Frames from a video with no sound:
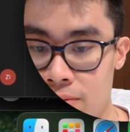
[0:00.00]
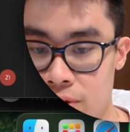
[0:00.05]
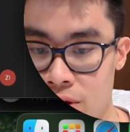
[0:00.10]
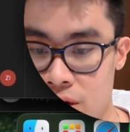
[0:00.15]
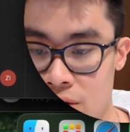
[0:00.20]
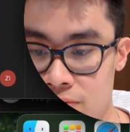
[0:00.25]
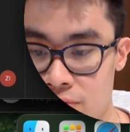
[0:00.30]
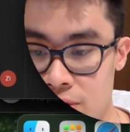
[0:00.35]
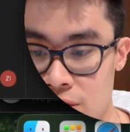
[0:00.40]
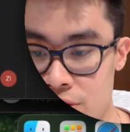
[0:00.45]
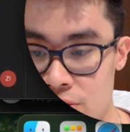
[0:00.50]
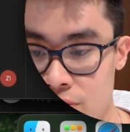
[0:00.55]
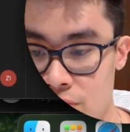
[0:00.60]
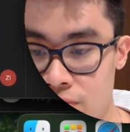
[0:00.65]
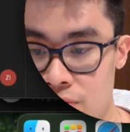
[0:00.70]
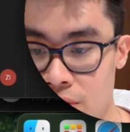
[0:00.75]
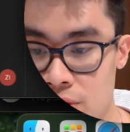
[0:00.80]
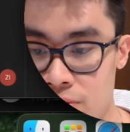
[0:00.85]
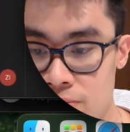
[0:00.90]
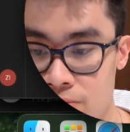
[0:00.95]
The conversational
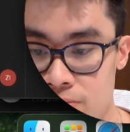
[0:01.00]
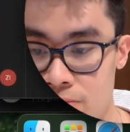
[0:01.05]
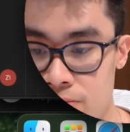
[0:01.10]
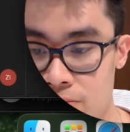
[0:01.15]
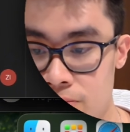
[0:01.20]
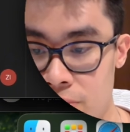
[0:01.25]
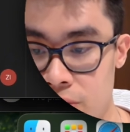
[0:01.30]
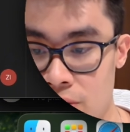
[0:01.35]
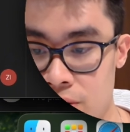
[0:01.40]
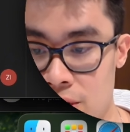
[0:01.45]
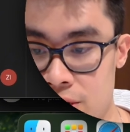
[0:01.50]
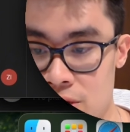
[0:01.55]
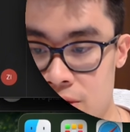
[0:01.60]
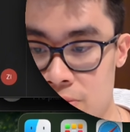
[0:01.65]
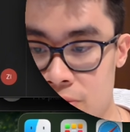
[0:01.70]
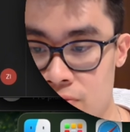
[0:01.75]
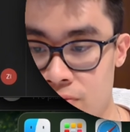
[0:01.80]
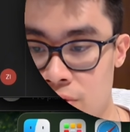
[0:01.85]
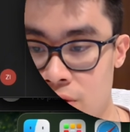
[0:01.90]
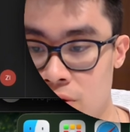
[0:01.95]
flow, new
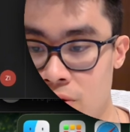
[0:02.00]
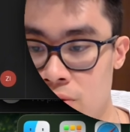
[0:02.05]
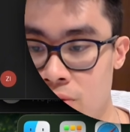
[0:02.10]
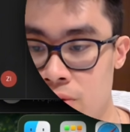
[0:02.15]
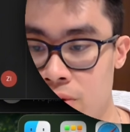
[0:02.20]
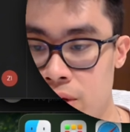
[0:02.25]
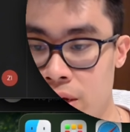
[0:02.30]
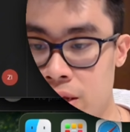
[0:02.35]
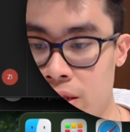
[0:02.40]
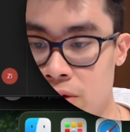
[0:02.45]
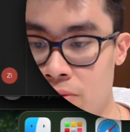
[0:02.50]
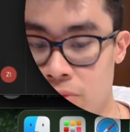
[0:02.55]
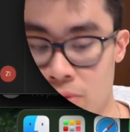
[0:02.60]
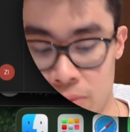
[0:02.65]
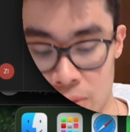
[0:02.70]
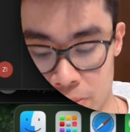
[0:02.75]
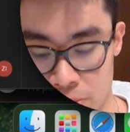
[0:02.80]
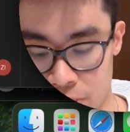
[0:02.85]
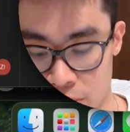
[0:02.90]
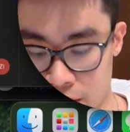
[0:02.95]
customer flow, and I'll
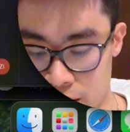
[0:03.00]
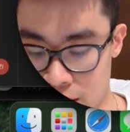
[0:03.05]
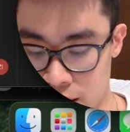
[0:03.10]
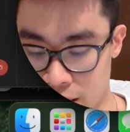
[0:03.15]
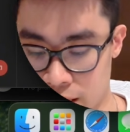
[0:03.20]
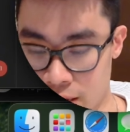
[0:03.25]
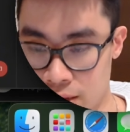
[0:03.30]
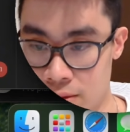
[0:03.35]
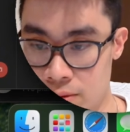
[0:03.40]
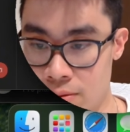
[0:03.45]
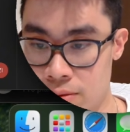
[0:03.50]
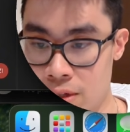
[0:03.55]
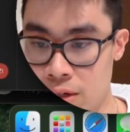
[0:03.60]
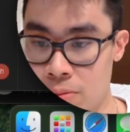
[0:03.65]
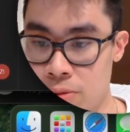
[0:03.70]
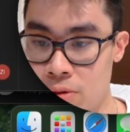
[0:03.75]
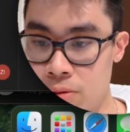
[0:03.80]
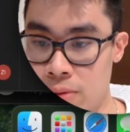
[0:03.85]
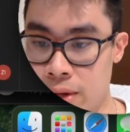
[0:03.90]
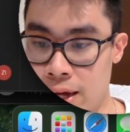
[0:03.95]
probably put in like a
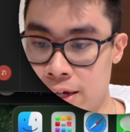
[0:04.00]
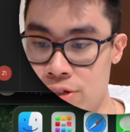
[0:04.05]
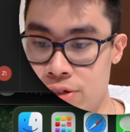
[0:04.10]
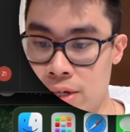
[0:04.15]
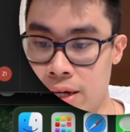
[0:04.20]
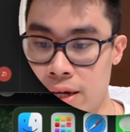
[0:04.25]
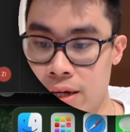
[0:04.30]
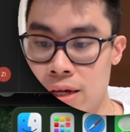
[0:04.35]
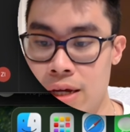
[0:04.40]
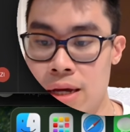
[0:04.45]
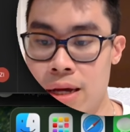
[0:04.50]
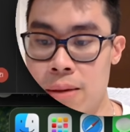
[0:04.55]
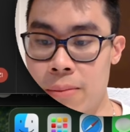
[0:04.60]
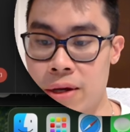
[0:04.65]
double hashtag.